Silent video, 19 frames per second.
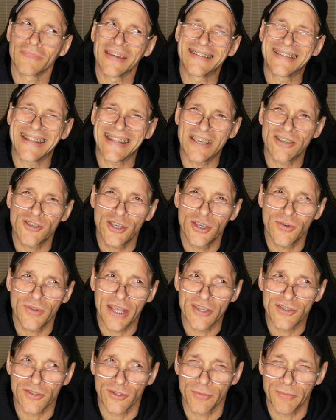Today's
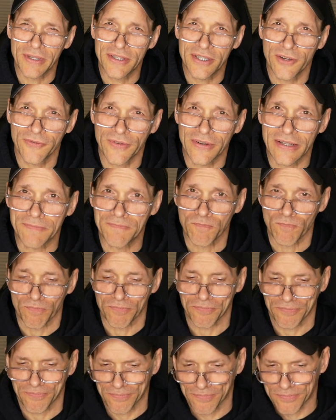Q&A is a little bit different.
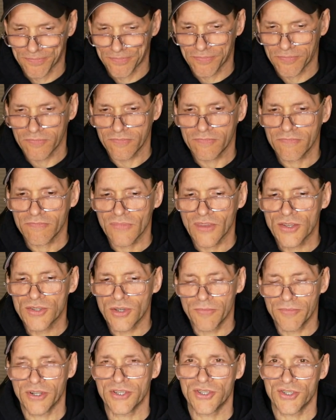
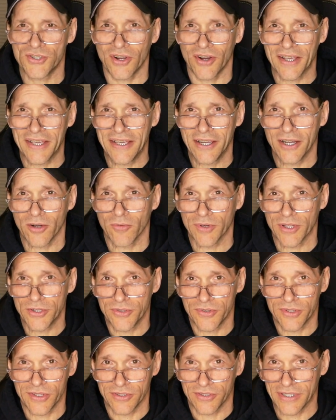So I'm gonna start here. We're gonna
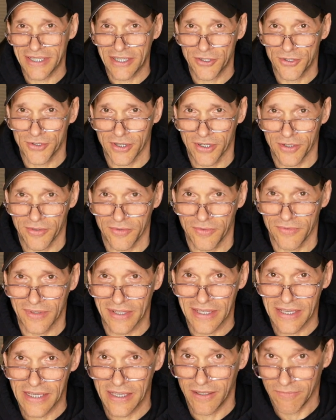do a little intro
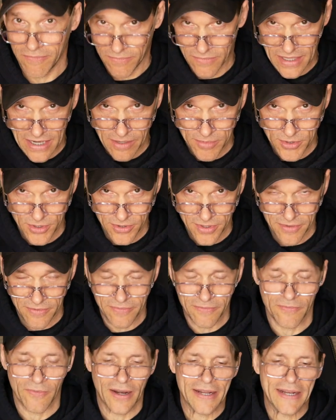thingy that I'm doing
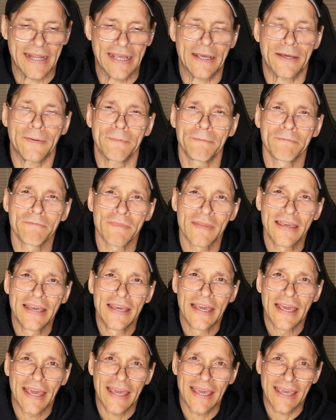right now.
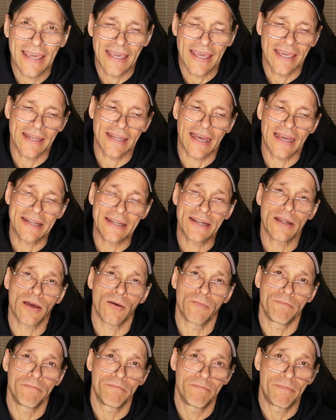And I need
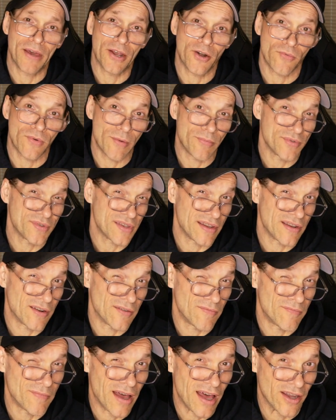a better
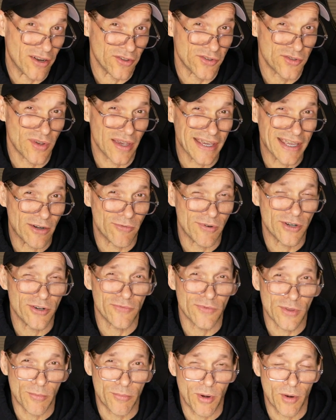representative model, so I gotta run
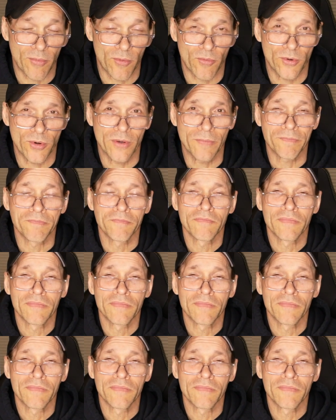over the purple room